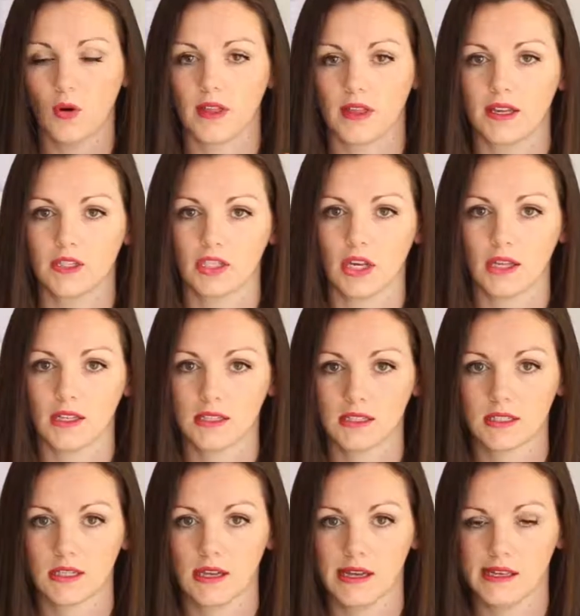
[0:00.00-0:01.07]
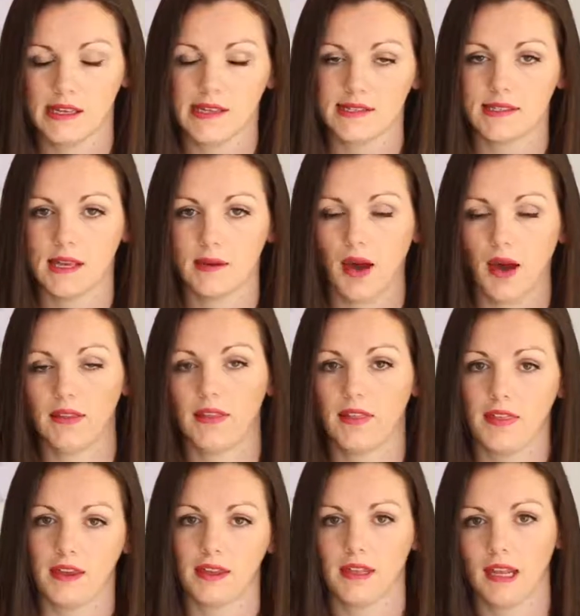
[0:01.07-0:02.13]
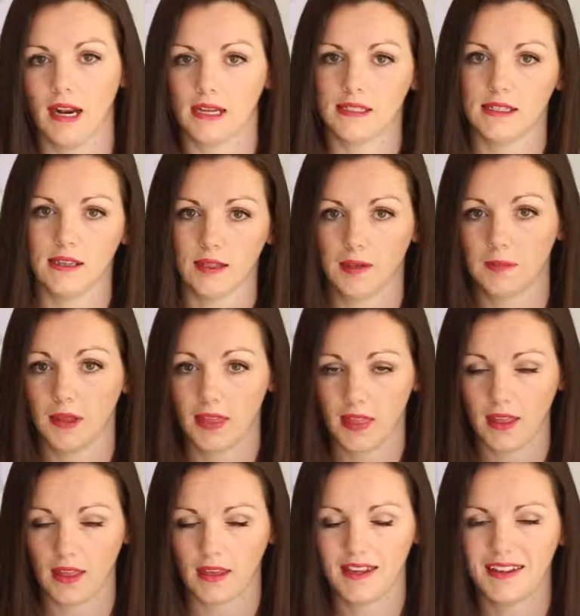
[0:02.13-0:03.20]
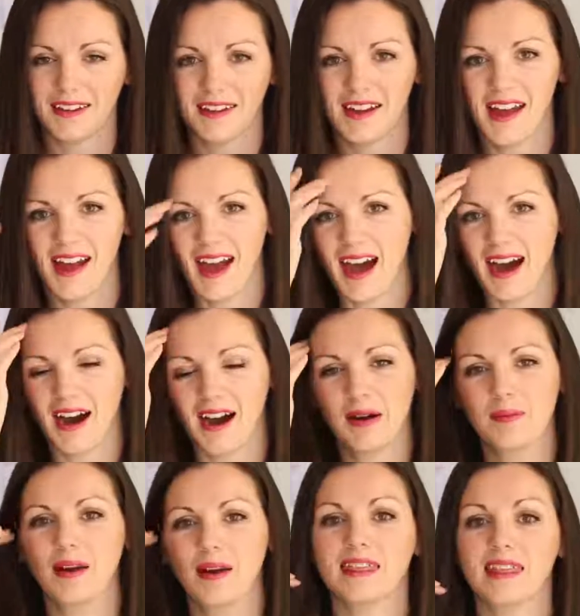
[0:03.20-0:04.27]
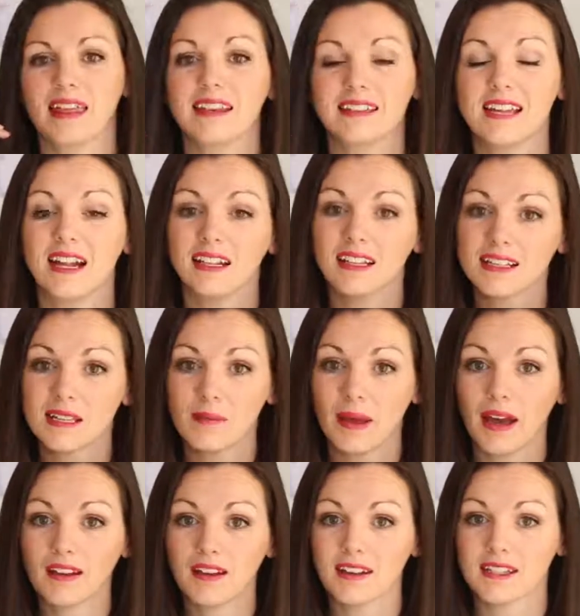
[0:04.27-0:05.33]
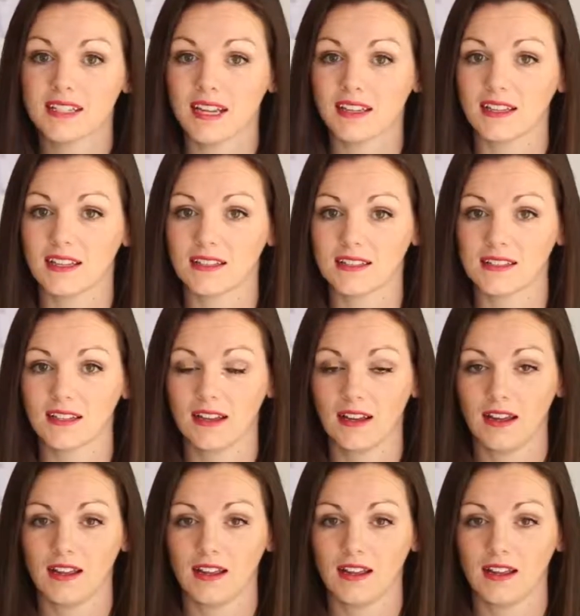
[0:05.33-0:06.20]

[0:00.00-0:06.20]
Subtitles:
than just, yes, they buy the thing and then I send them the thing, then tell us about it. Tell us